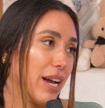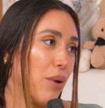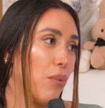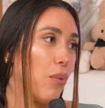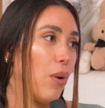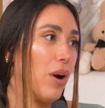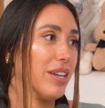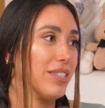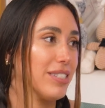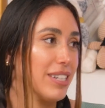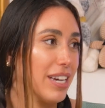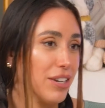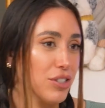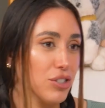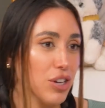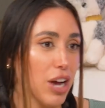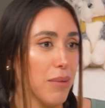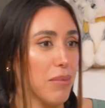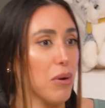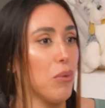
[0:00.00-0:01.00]
I wanted to get a
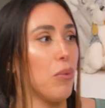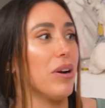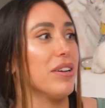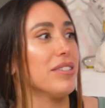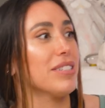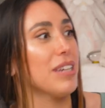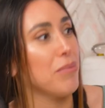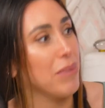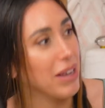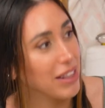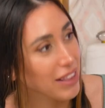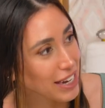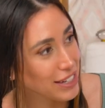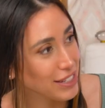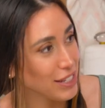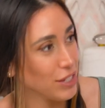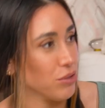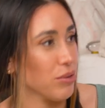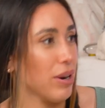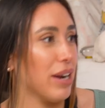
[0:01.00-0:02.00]
job. I wanted to get my
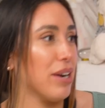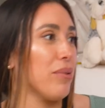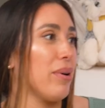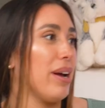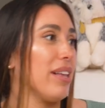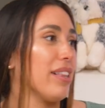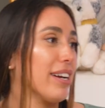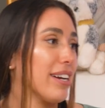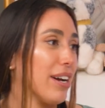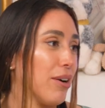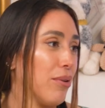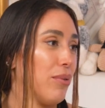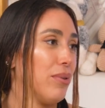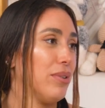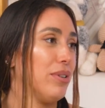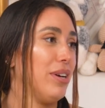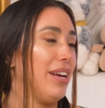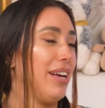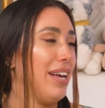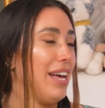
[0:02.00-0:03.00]
license right away. Like, I
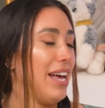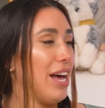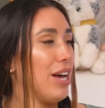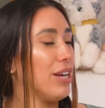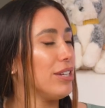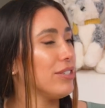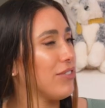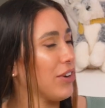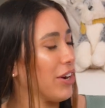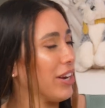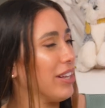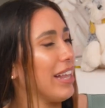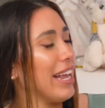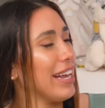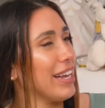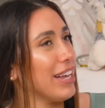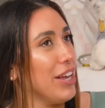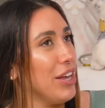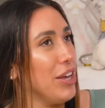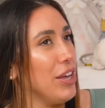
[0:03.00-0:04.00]
was very
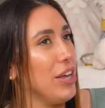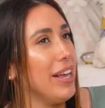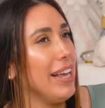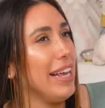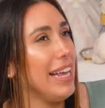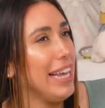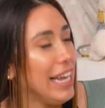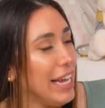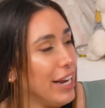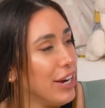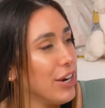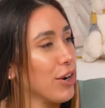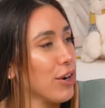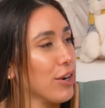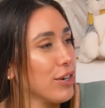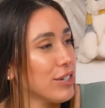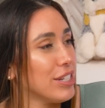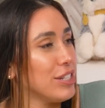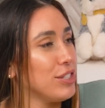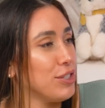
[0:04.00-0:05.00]
like
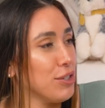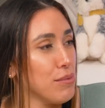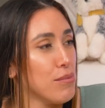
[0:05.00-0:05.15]
eager to do